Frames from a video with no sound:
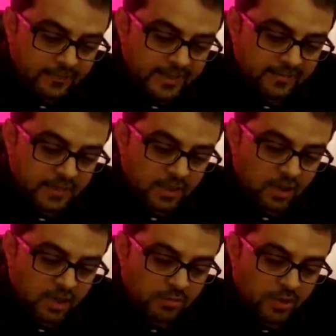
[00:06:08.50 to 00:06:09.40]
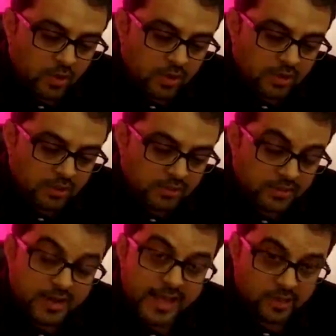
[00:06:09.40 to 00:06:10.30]
when we talk about
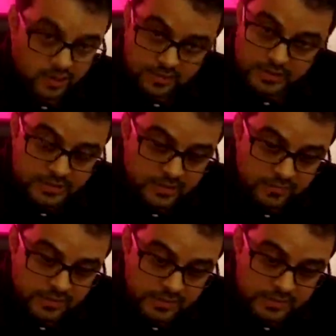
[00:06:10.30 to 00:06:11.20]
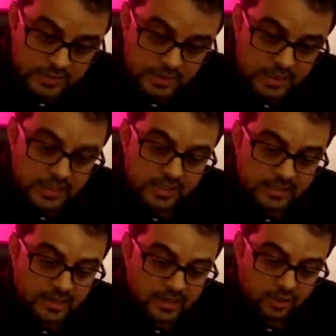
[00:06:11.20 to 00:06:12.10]
the diagnostic services,
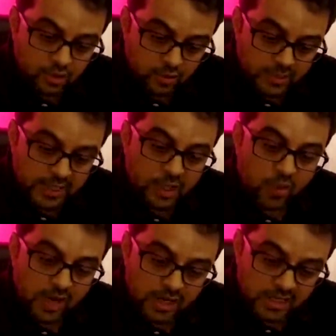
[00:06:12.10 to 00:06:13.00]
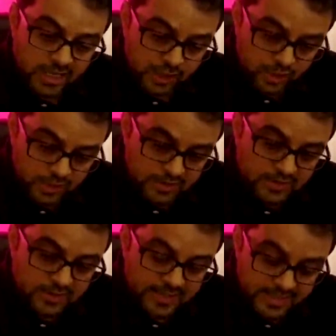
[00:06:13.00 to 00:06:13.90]
there are so many quality assurance
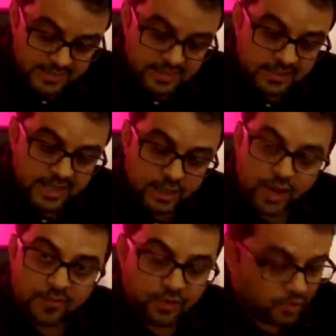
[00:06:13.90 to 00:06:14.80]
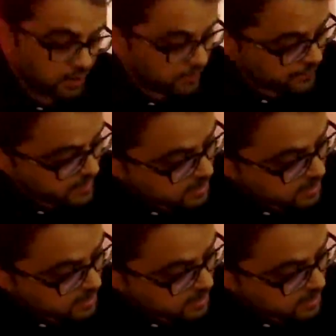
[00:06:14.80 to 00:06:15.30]
testing that you have to run.